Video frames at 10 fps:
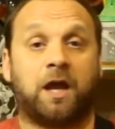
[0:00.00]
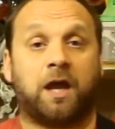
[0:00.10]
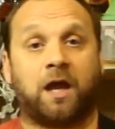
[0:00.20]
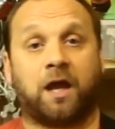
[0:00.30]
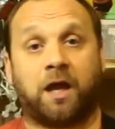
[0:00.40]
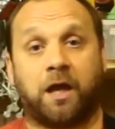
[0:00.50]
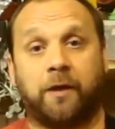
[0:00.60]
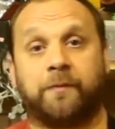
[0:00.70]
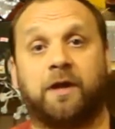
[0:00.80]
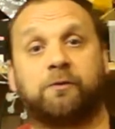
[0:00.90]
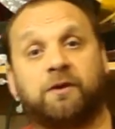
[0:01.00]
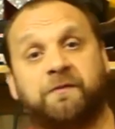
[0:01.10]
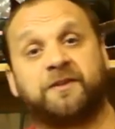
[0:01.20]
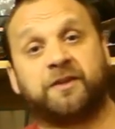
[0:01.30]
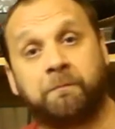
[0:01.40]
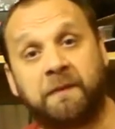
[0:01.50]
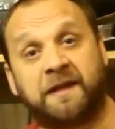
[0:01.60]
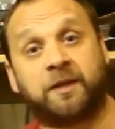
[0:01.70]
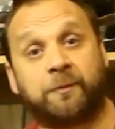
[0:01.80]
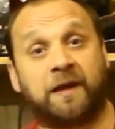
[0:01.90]
I quite fancy a
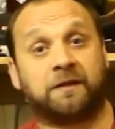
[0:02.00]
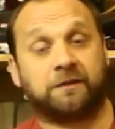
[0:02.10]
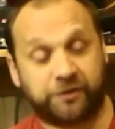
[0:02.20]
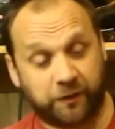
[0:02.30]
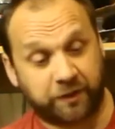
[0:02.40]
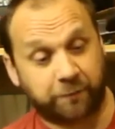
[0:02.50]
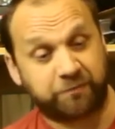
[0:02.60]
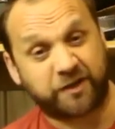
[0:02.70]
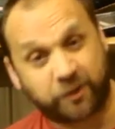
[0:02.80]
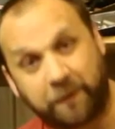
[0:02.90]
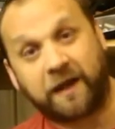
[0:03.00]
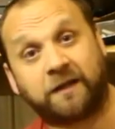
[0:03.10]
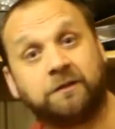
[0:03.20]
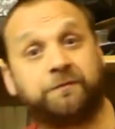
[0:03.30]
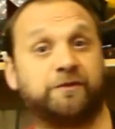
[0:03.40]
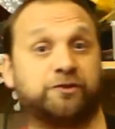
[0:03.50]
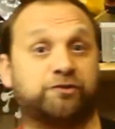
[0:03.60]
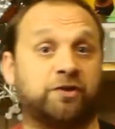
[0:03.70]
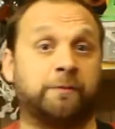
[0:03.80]
MIDI pedal, so I can press a pedal for a strum